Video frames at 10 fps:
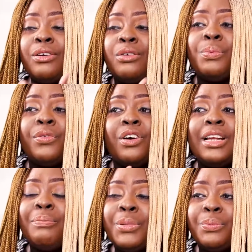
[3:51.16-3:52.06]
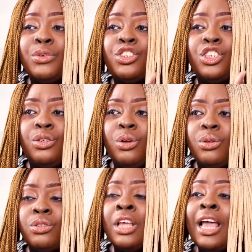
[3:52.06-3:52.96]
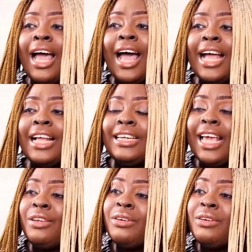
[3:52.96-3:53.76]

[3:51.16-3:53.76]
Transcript: a group of other people she knows. And then